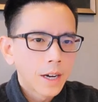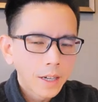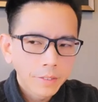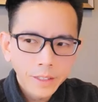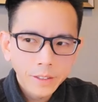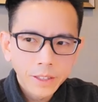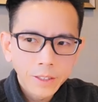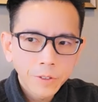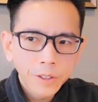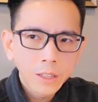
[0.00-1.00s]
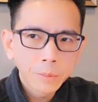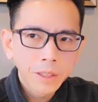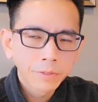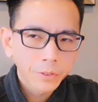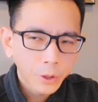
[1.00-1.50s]
I think
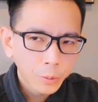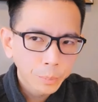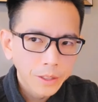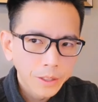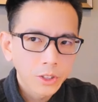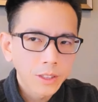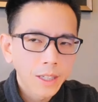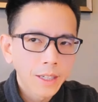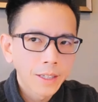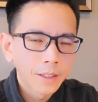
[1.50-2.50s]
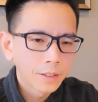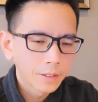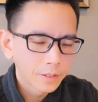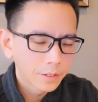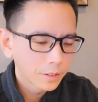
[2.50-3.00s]
lymphedema therapists,
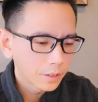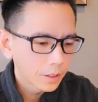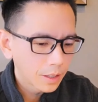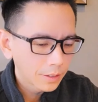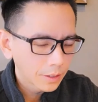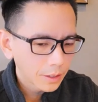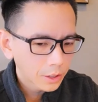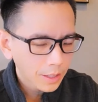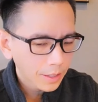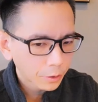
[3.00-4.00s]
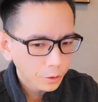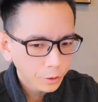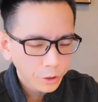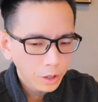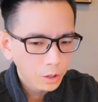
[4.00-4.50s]
and on this, I
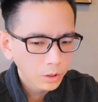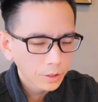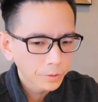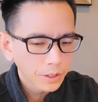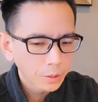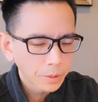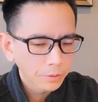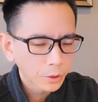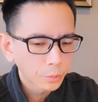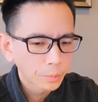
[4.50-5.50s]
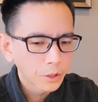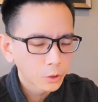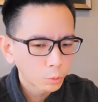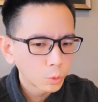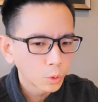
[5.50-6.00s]
urge all lymphedema therapy
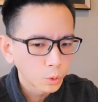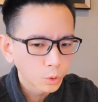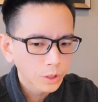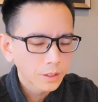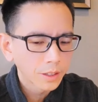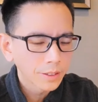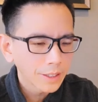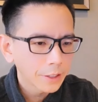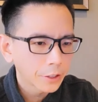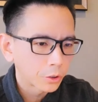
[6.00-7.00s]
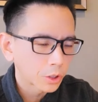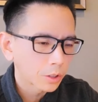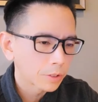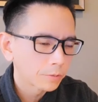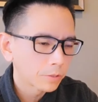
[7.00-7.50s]
schools, the
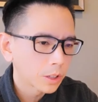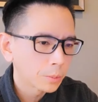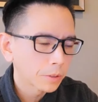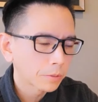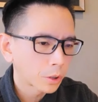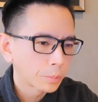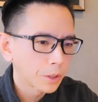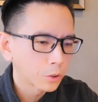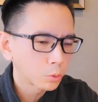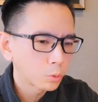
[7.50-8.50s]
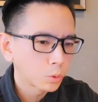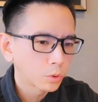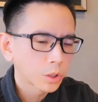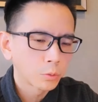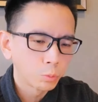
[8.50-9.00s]
leaders of lymphedema therapy
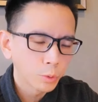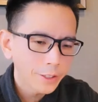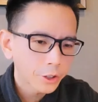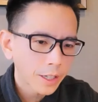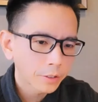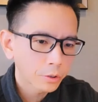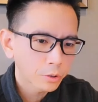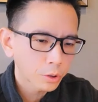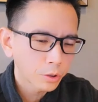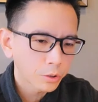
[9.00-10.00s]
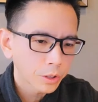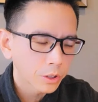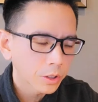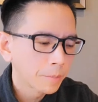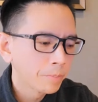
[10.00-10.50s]
schools, to reach out to
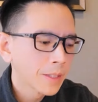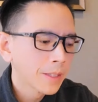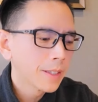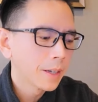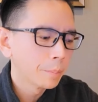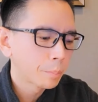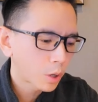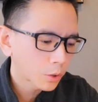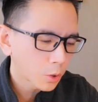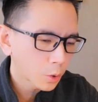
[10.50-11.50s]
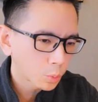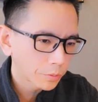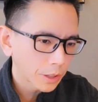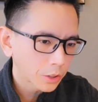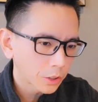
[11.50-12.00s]
surgeons and partner
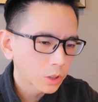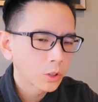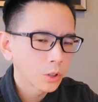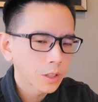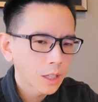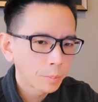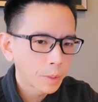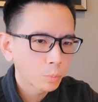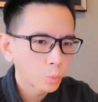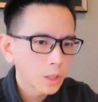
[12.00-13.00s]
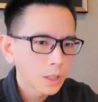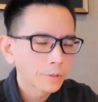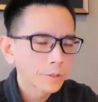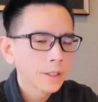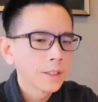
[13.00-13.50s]
with us to come up
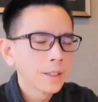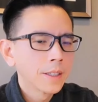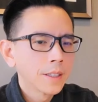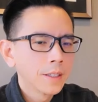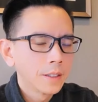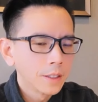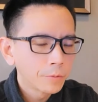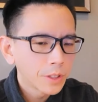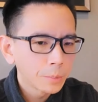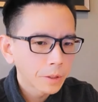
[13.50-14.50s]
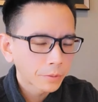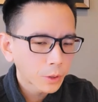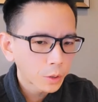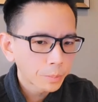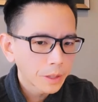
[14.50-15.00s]
with lymphedema
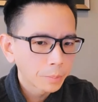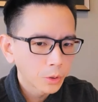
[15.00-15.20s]
therapy